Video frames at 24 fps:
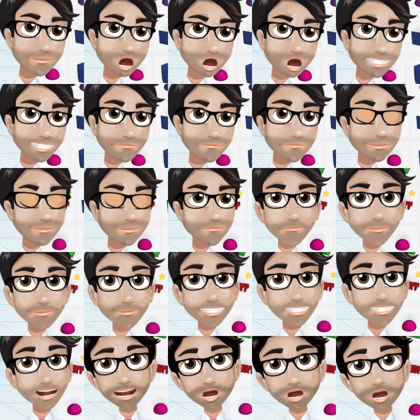So I'm going to
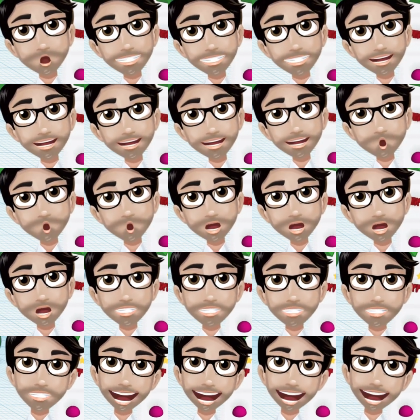click the letter D while this
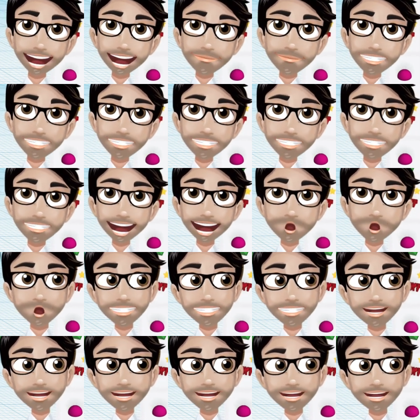is selected, click the letter
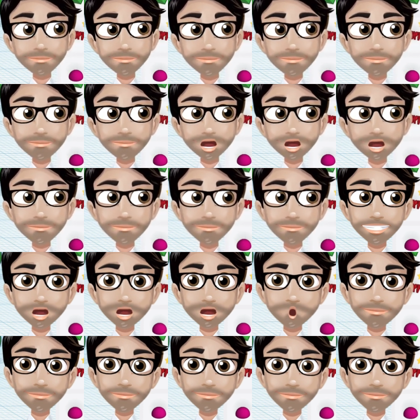D and it goes
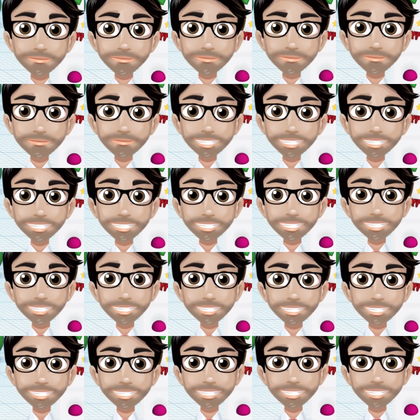down.
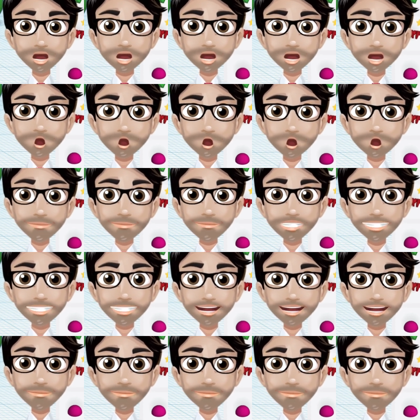Then I'm going to
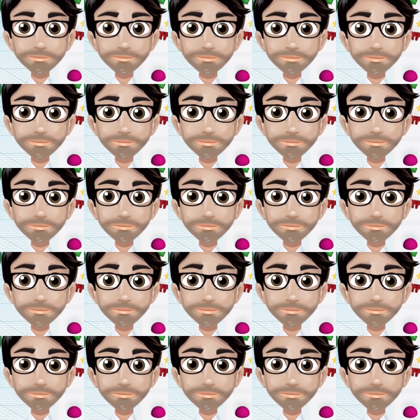rotate it